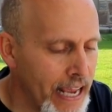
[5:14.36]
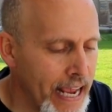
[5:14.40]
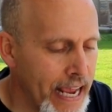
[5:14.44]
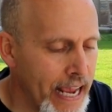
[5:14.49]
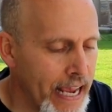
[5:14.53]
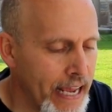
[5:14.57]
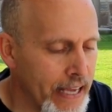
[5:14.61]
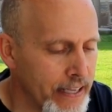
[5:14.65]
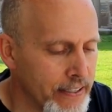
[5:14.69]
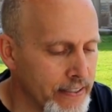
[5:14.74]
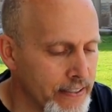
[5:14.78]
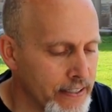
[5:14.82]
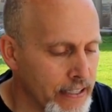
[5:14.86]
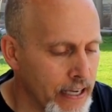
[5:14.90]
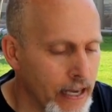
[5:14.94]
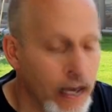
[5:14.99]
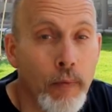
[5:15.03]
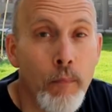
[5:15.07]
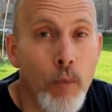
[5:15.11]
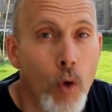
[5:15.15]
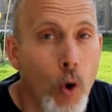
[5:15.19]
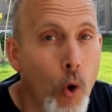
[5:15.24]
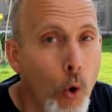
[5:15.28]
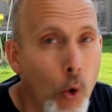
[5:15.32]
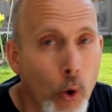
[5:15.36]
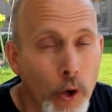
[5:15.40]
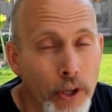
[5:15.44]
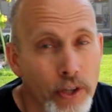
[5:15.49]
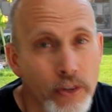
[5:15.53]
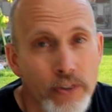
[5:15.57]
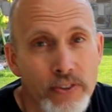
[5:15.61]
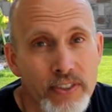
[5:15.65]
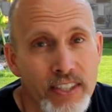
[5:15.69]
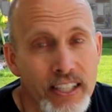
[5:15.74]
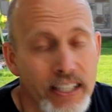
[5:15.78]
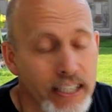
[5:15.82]
and um,
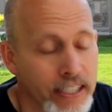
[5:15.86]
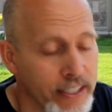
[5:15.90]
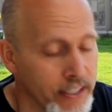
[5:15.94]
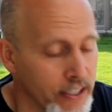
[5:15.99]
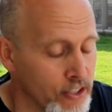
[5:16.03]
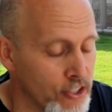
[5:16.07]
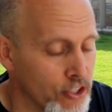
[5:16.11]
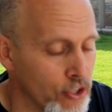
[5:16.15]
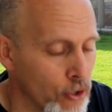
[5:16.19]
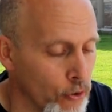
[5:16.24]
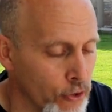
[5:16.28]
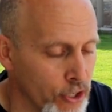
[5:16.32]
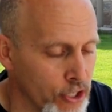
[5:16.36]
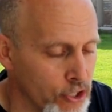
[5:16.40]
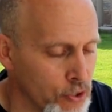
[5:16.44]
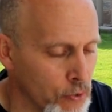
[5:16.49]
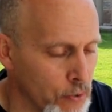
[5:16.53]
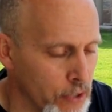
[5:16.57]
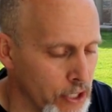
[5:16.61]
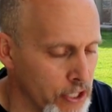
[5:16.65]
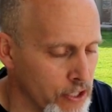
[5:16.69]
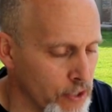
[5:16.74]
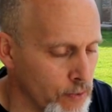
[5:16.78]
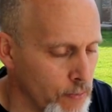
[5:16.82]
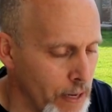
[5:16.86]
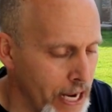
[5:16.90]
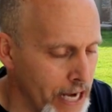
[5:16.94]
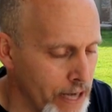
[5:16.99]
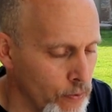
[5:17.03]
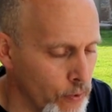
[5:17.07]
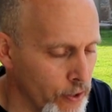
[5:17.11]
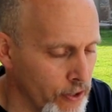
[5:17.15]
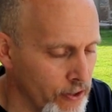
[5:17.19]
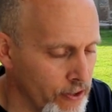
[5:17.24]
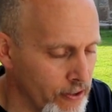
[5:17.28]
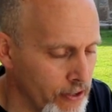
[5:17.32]
oils in it. And so this one is
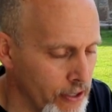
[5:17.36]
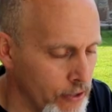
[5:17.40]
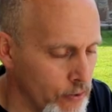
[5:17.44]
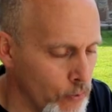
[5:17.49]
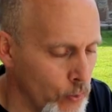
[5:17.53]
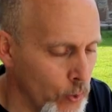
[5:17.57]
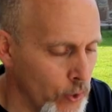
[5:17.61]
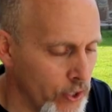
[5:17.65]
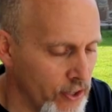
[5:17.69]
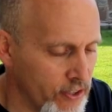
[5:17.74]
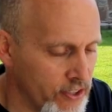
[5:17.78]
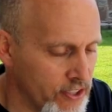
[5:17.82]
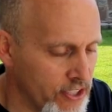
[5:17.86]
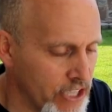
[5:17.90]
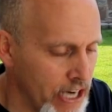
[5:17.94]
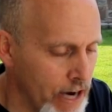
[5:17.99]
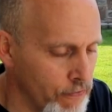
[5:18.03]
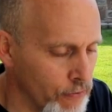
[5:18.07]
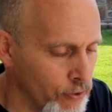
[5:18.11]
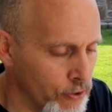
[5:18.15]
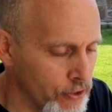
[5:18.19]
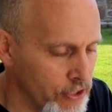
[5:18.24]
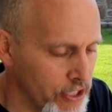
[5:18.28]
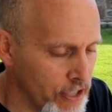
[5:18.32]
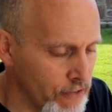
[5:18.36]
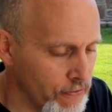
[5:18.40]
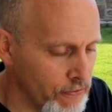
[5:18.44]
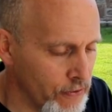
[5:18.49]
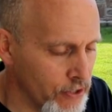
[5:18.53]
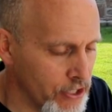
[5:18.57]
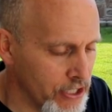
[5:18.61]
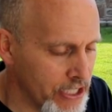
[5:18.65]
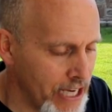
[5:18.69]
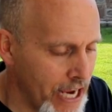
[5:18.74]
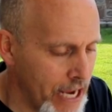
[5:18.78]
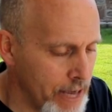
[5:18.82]
made with with several
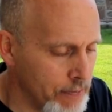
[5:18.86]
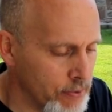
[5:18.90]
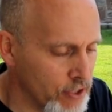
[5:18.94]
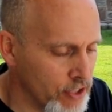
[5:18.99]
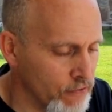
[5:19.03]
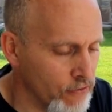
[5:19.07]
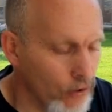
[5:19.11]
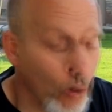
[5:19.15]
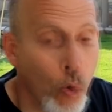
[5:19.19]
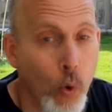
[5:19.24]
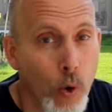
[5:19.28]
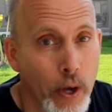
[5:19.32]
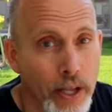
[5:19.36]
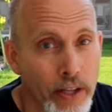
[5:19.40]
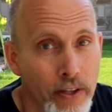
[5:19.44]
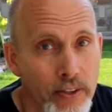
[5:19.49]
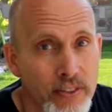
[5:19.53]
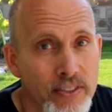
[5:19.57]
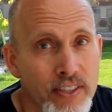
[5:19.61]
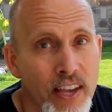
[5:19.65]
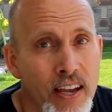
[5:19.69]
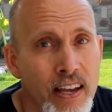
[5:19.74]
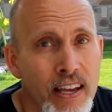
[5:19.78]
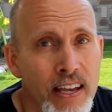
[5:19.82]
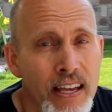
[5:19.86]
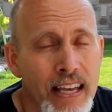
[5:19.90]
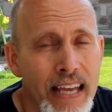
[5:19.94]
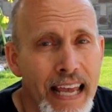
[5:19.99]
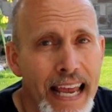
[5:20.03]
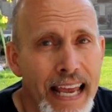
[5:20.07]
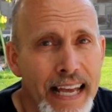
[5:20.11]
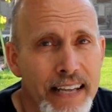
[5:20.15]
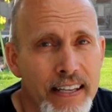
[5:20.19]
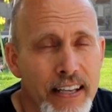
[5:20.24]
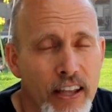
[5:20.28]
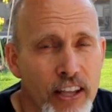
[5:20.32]
different types of oils,
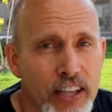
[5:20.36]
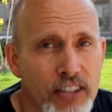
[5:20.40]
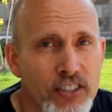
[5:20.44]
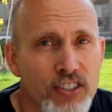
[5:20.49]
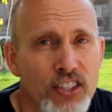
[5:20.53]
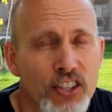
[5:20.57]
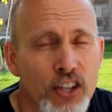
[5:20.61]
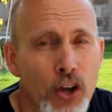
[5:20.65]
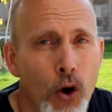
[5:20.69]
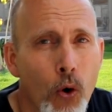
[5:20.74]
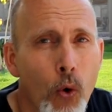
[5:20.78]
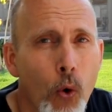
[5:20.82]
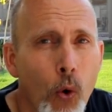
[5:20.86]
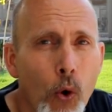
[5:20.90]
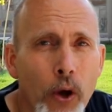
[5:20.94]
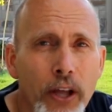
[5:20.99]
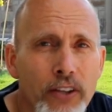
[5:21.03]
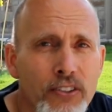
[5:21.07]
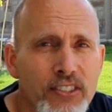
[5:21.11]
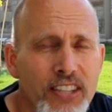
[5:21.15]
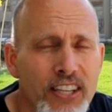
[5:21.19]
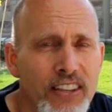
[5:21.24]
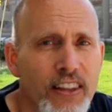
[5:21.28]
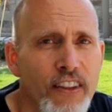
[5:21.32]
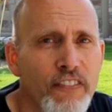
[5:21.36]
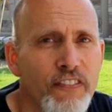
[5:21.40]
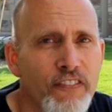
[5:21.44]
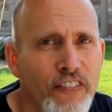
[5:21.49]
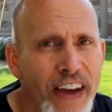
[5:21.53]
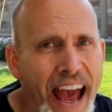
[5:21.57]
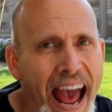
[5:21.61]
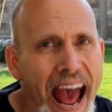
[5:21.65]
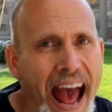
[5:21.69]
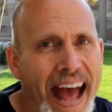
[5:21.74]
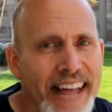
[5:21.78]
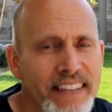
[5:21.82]
and it's the oils and the
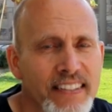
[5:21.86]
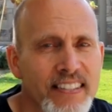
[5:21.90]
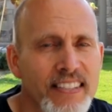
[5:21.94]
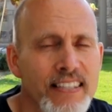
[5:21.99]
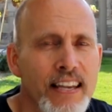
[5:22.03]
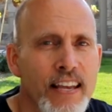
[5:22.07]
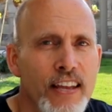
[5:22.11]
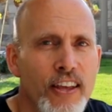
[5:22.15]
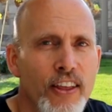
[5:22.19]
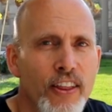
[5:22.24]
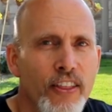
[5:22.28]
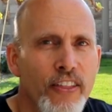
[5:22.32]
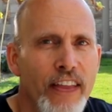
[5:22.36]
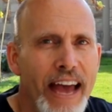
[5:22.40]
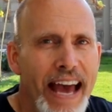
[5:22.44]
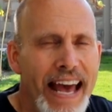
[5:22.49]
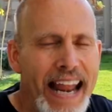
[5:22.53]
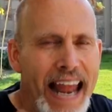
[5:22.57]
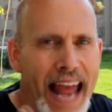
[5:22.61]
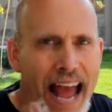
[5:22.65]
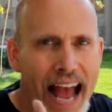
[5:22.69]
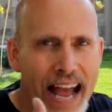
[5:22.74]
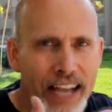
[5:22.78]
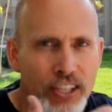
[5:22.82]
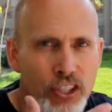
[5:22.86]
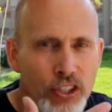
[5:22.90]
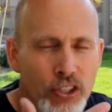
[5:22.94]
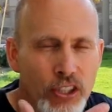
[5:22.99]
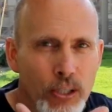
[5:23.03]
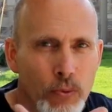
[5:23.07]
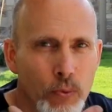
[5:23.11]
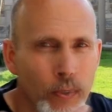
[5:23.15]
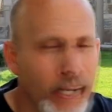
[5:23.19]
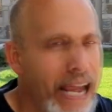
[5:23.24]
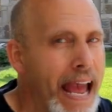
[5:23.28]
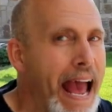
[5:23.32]
fats that
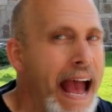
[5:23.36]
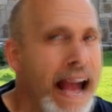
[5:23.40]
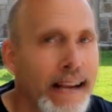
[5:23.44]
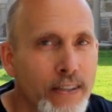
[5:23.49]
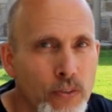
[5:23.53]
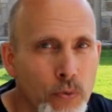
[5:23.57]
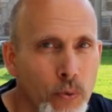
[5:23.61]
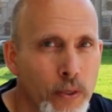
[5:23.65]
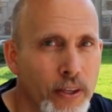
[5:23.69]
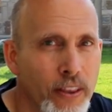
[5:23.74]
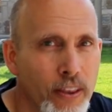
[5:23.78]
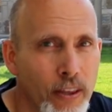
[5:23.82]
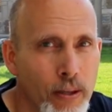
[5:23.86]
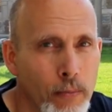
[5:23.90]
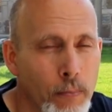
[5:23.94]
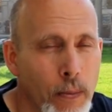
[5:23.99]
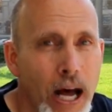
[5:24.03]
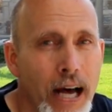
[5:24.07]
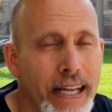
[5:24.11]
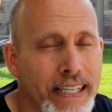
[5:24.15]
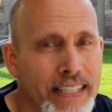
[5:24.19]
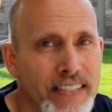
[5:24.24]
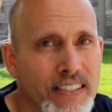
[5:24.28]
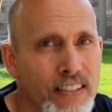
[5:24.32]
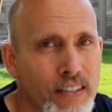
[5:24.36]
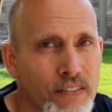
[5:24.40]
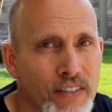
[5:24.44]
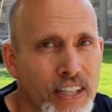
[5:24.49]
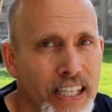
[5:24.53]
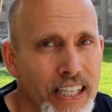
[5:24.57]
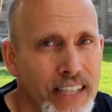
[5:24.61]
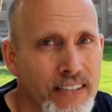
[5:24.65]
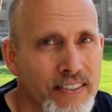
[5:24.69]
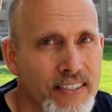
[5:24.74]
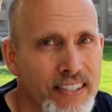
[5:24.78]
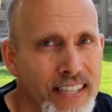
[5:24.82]
actually react with the bodies of
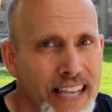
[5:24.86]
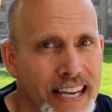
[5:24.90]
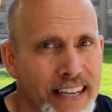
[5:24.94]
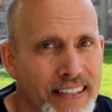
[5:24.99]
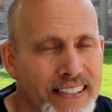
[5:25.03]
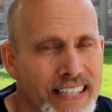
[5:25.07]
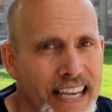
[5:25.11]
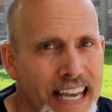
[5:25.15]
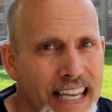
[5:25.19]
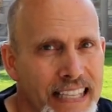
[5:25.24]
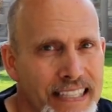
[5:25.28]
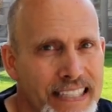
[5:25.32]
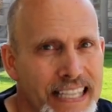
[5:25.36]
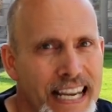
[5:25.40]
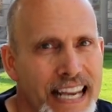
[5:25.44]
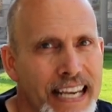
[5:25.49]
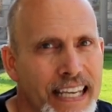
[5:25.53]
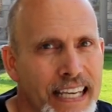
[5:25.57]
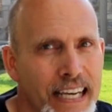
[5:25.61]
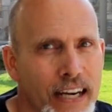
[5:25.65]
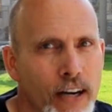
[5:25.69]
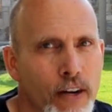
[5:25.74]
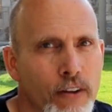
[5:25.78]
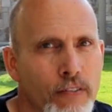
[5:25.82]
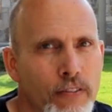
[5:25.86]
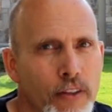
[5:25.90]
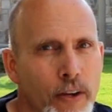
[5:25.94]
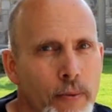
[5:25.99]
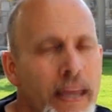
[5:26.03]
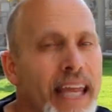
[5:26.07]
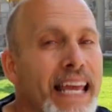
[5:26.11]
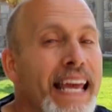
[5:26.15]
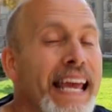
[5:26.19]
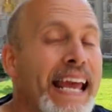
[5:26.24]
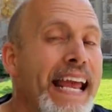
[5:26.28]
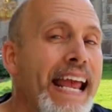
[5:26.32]
the insects and take care of
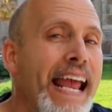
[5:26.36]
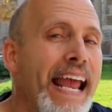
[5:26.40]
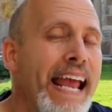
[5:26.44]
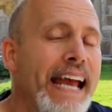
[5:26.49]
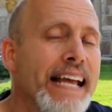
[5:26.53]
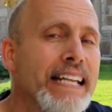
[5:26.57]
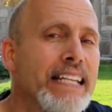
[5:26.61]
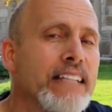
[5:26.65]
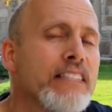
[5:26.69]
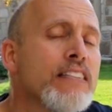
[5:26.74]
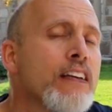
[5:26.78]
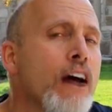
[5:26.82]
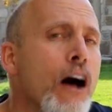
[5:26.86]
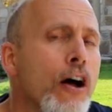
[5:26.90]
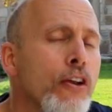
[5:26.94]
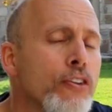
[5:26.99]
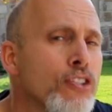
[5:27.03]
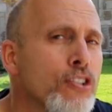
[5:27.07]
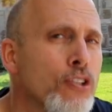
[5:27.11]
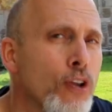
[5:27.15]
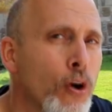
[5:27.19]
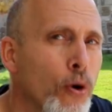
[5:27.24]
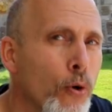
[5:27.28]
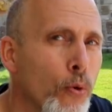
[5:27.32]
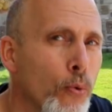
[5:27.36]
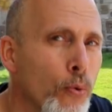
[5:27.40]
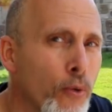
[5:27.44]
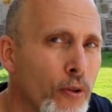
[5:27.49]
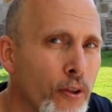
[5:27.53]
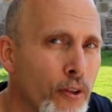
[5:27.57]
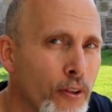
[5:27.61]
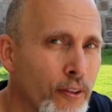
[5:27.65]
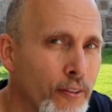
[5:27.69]
them. And it's also